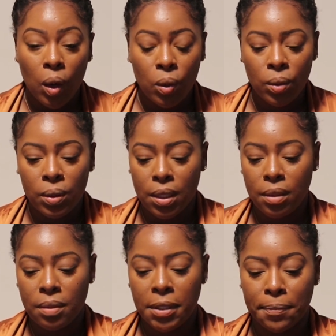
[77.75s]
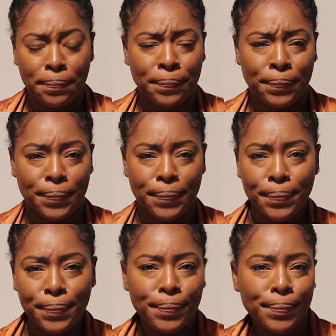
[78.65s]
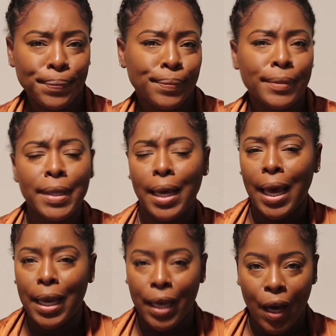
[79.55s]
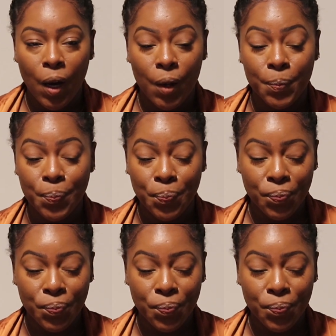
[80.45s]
oh, excuse me, and y'all,